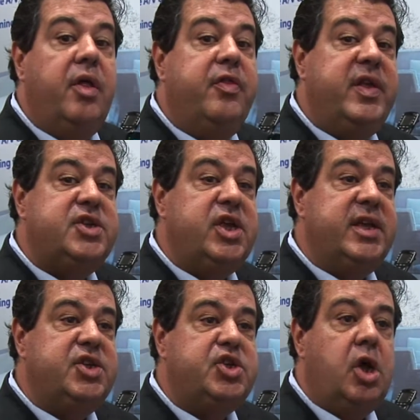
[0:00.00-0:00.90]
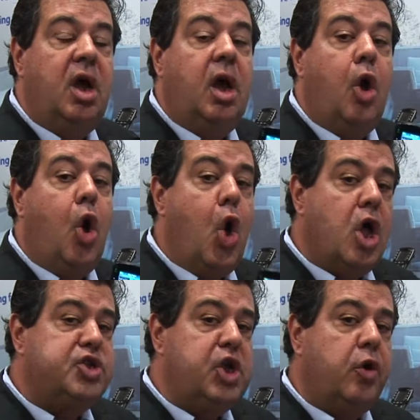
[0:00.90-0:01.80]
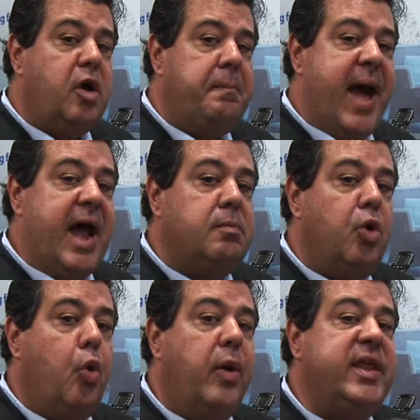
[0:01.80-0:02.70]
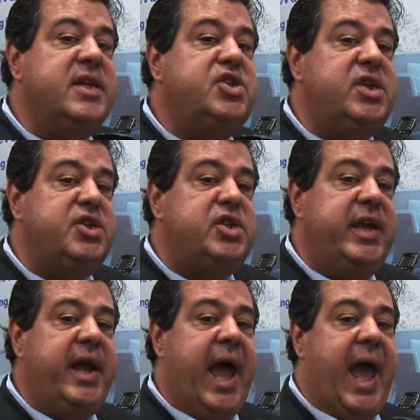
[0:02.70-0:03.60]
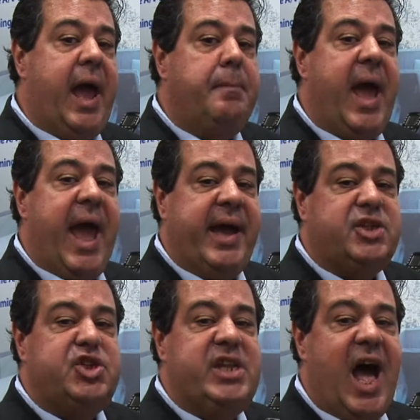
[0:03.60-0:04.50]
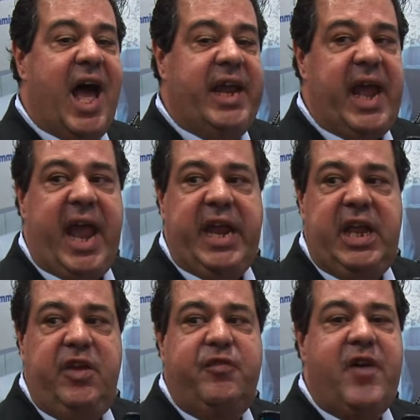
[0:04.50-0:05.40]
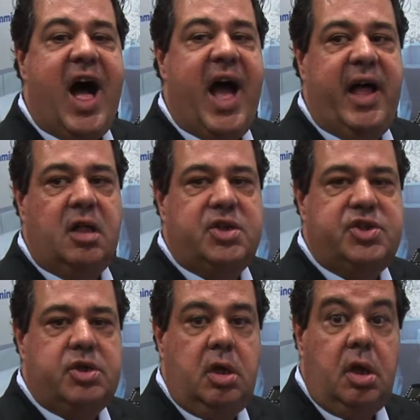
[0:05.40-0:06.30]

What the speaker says: This is also compatible with existing MX980 files.